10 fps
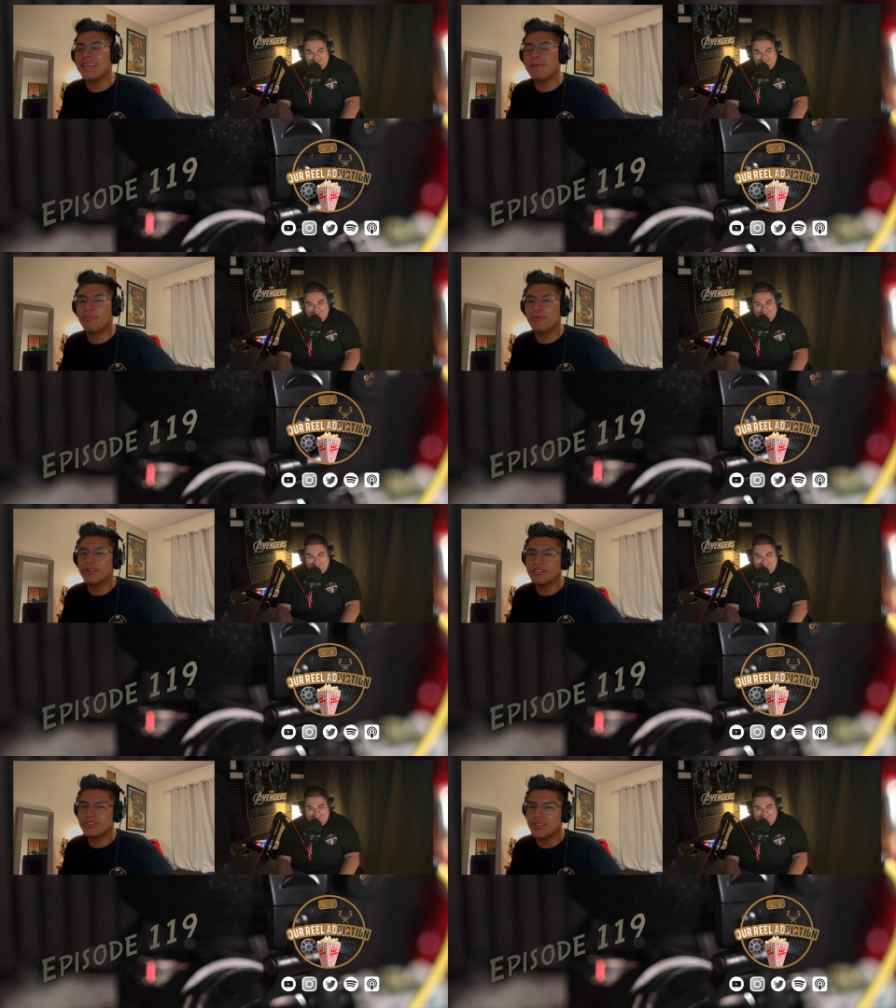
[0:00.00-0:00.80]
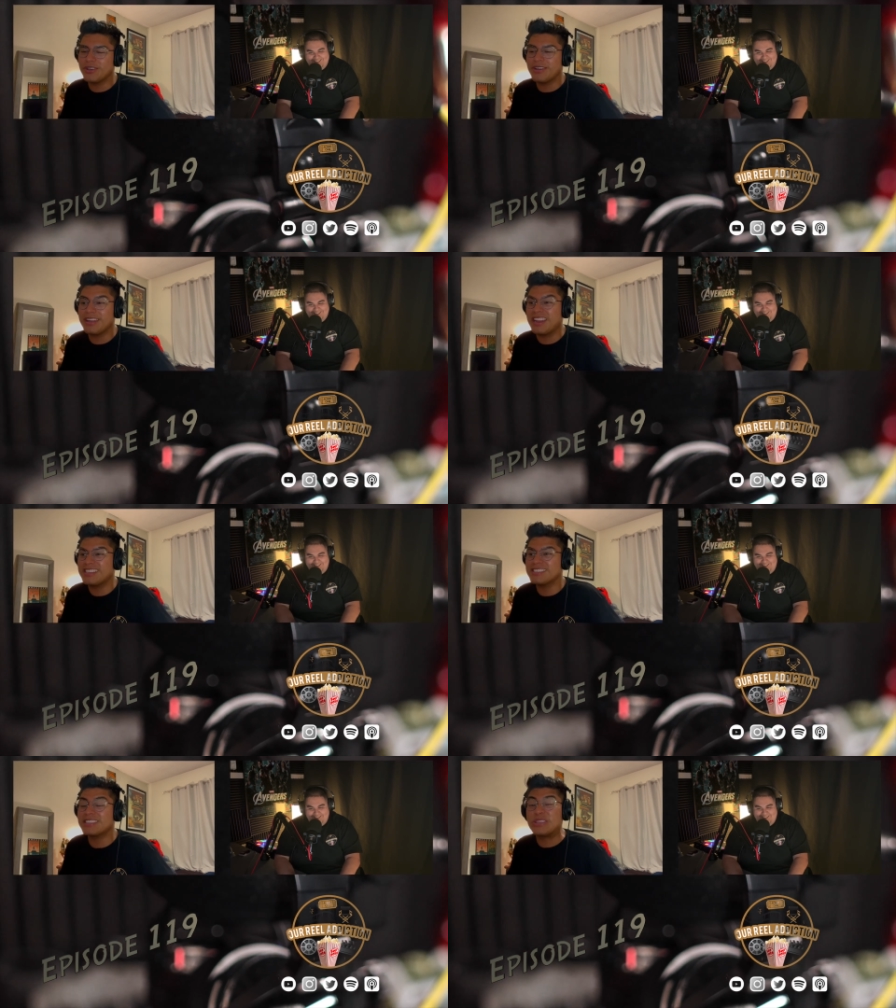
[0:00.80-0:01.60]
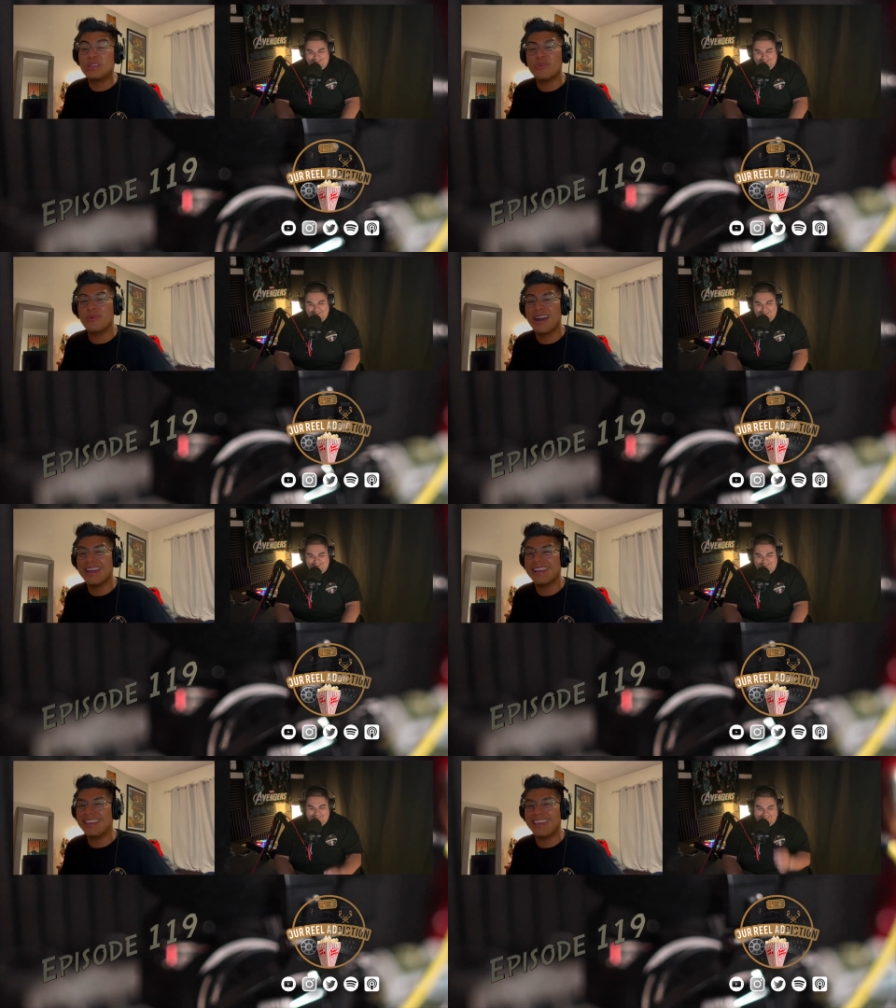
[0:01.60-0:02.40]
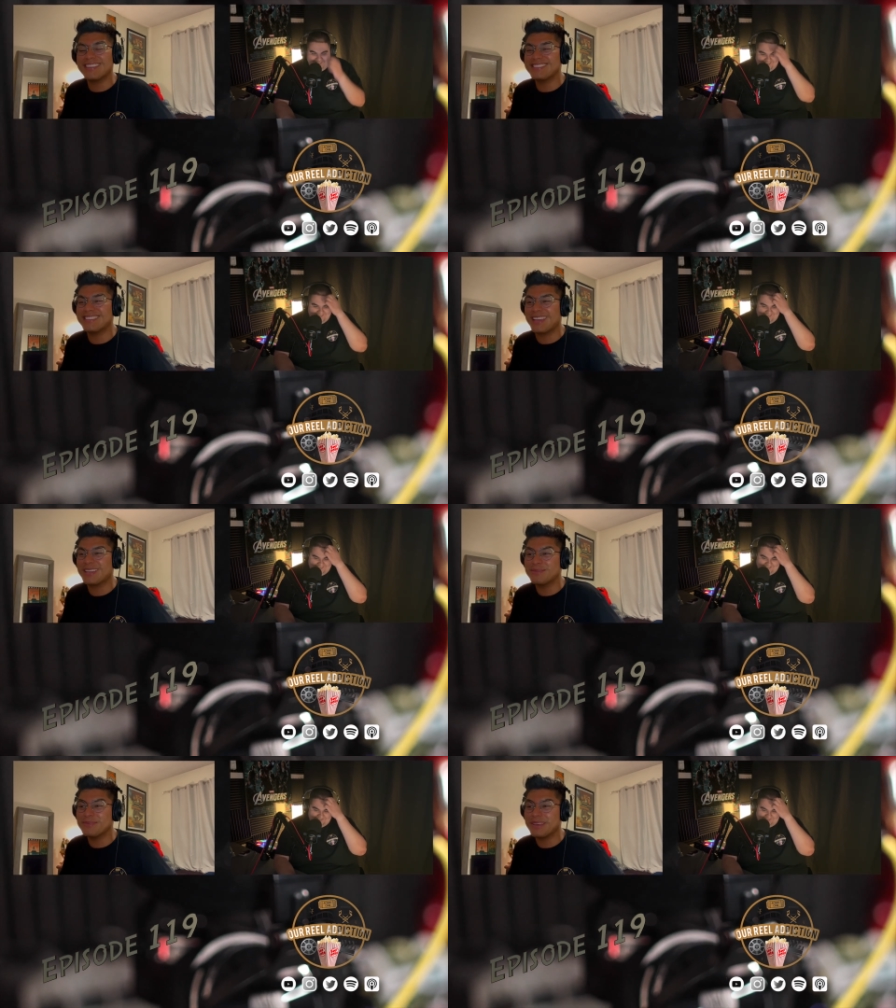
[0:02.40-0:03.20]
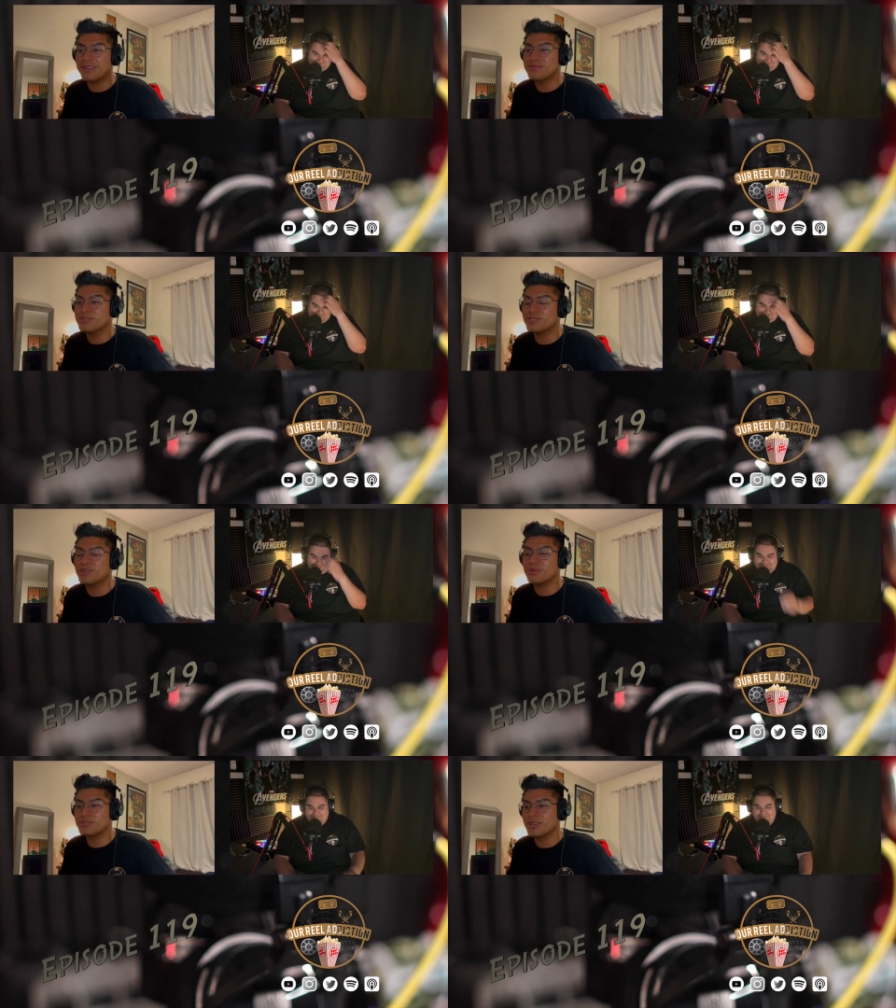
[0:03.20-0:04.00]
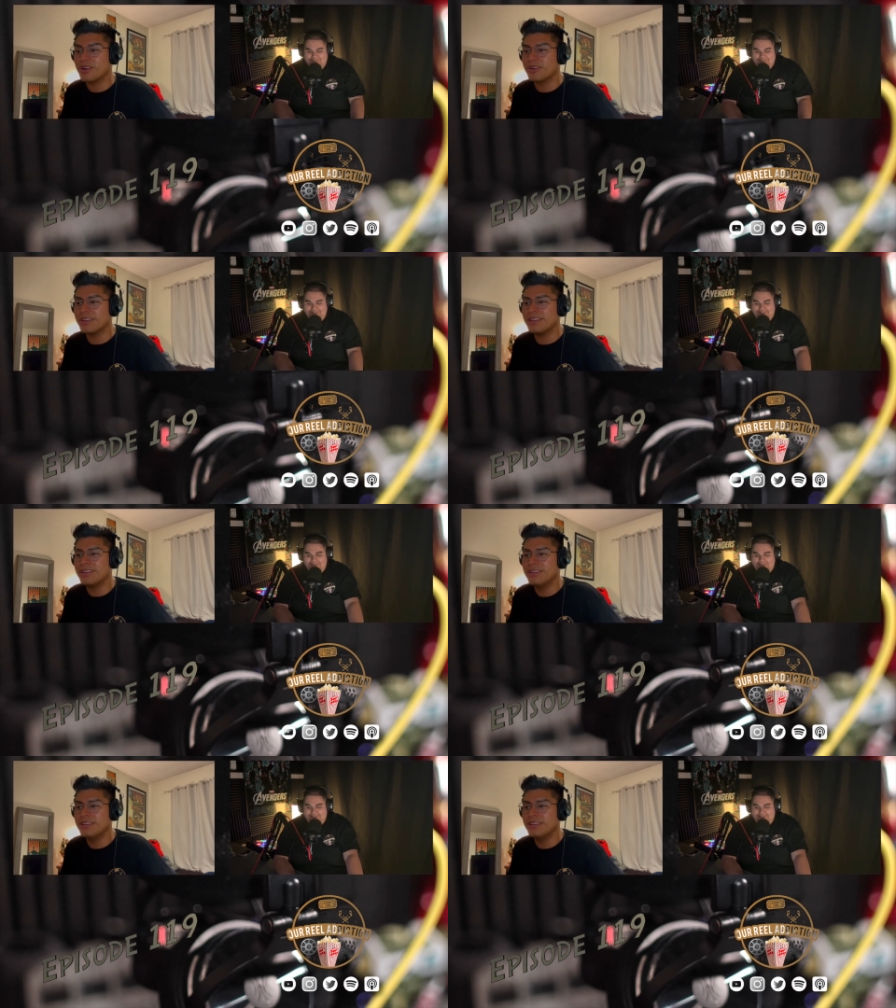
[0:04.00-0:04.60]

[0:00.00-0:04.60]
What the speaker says: Baruchel, and I just, you know why I can't stand him, and I'm so sorry.